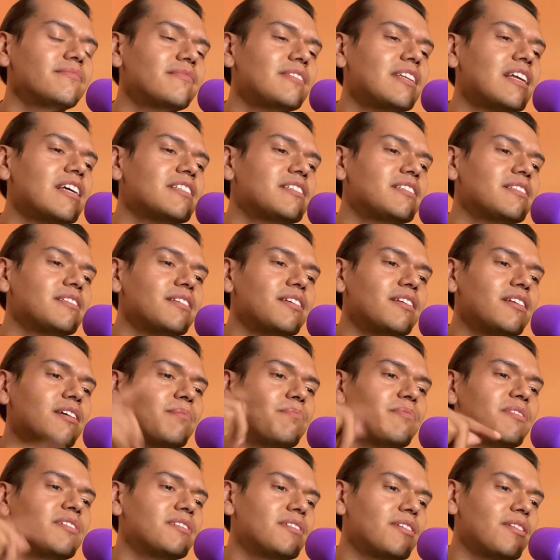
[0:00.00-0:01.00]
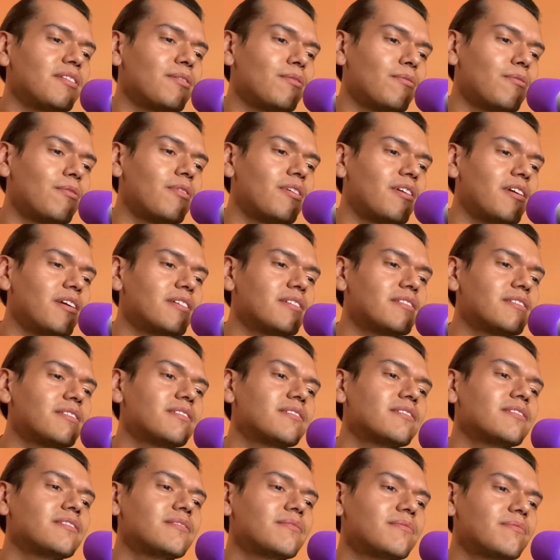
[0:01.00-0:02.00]
Nice lead up into the chorus.
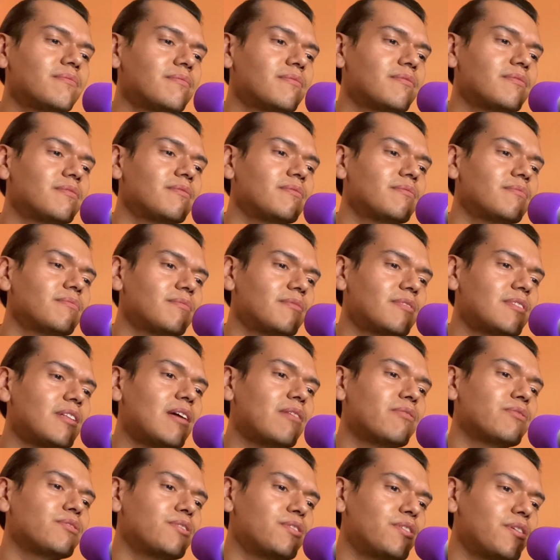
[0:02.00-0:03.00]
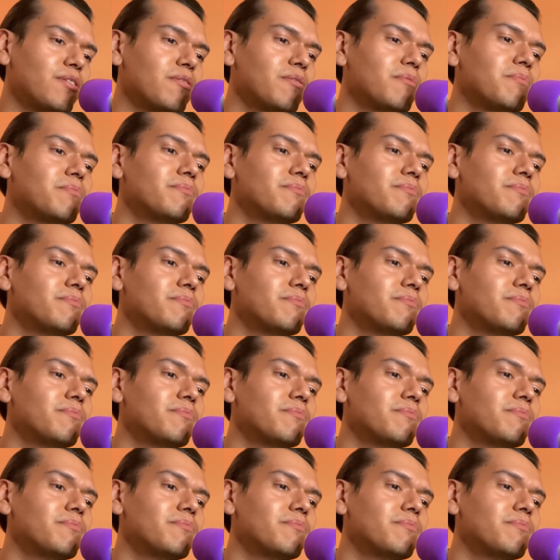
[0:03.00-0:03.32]
That was dope.